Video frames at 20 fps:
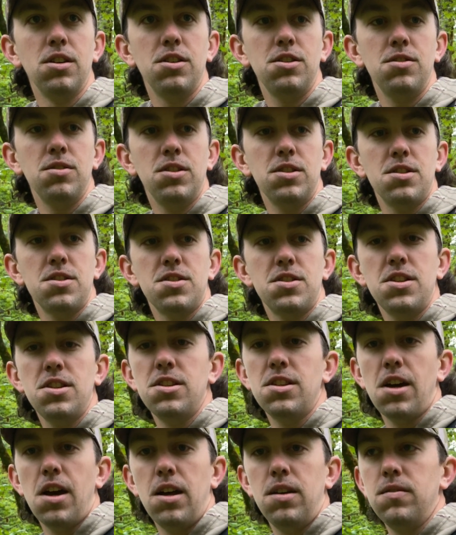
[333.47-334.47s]
you can see
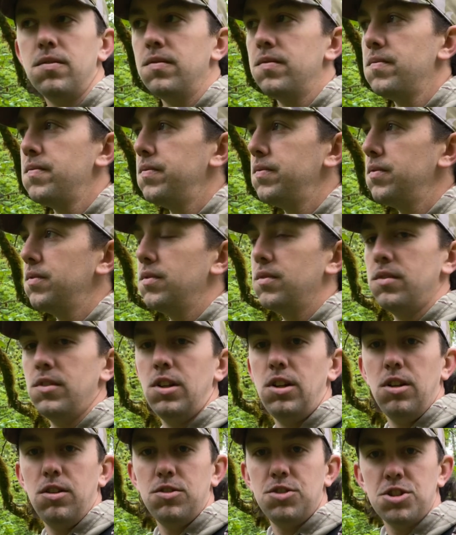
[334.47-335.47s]
that,
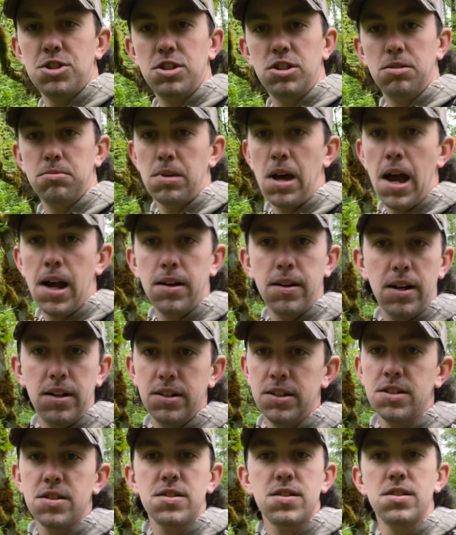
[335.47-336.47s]
just in the background.
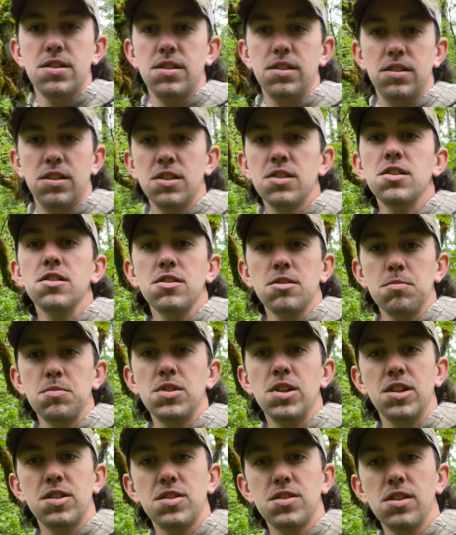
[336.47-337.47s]
This is some
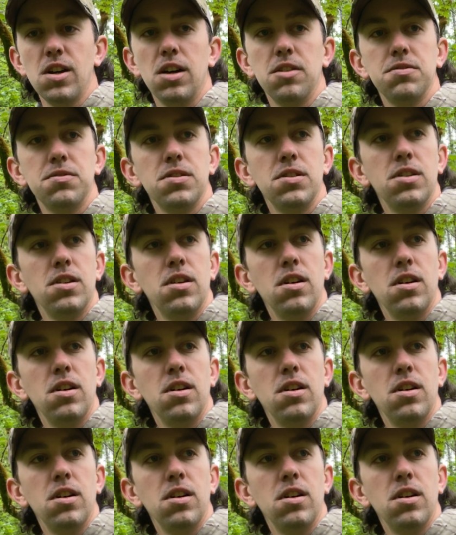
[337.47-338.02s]
thick stuff.